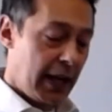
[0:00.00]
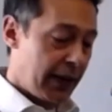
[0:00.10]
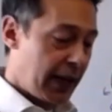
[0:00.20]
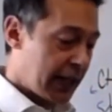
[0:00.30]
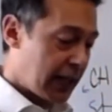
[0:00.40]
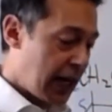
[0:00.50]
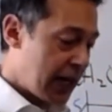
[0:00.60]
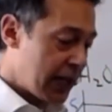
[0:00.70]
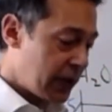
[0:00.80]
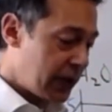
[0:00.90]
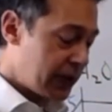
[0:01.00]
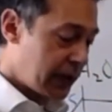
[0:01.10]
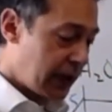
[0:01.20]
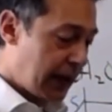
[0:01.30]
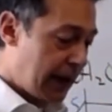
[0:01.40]
that causes
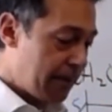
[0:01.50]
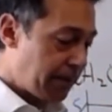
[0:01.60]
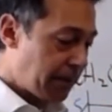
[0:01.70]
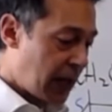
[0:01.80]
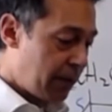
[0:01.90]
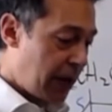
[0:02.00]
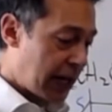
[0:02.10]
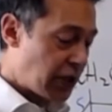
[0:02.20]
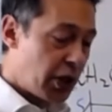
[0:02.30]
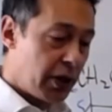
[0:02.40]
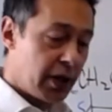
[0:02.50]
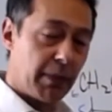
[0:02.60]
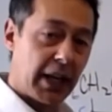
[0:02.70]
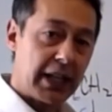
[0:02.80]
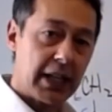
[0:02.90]
bacteria in
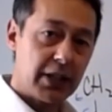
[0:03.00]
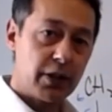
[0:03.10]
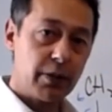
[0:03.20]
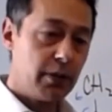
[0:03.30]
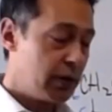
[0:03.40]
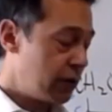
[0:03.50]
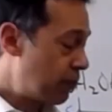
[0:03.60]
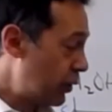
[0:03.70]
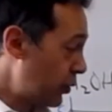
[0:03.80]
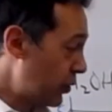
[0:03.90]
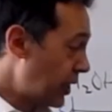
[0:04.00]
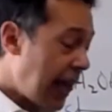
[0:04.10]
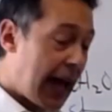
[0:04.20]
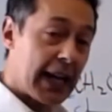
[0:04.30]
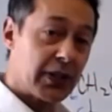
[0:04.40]
my gut to produce
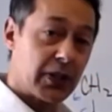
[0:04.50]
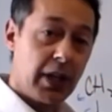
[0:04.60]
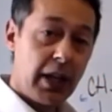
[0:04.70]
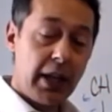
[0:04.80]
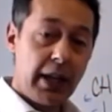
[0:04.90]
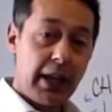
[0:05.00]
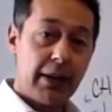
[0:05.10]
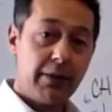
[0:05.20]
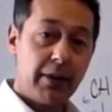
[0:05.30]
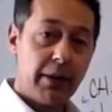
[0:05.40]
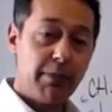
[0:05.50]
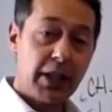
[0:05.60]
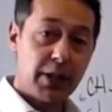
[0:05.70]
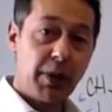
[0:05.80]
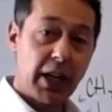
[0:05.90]
gas, and it
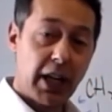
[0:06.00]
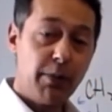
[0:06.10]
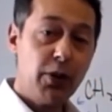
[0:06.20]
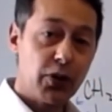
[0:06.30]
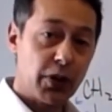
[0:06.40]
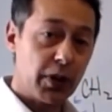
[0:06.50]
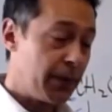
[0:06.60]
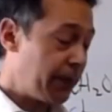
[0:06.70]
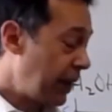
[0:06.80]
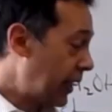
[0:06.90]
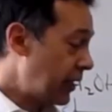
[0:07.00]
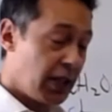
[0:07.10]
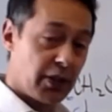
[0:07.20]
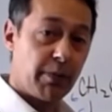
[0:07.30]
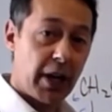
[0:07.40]
makes me kind of musical. And it
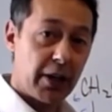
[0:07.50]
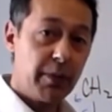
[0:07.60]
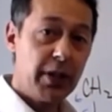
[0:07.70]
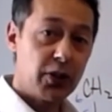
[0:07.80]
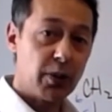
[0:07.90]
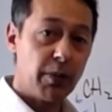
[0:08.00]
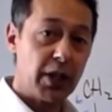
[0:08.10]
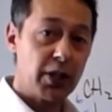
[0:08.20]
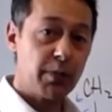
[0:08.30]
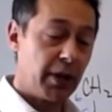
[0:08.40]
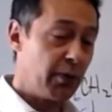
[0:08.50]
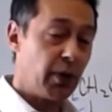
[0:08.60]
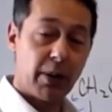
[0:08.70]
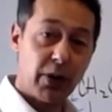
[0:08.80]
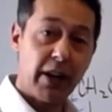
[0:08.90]
doesn't bother me so much, but when
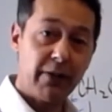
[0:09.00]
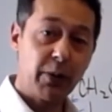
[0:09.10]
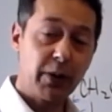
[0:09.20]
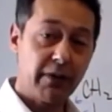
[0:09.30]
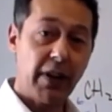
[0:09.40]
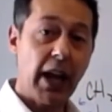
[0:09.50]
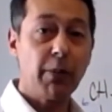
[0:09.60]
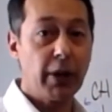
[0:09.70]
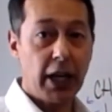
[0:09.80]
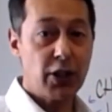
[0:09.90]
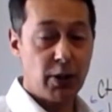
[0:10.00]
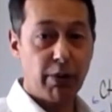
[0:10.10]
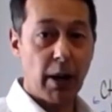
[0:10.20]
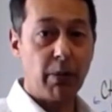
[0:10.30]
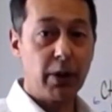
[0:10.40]
I'm driving with the family, I should
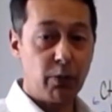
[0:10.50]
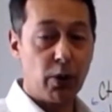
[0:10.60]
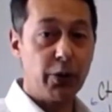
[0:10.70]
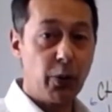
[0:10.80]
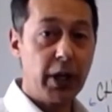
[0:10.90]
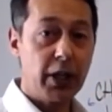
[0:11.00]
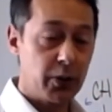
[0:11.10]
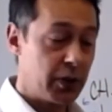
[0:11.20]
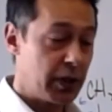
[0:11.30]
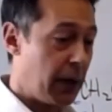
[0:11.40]
probably roll the windows down.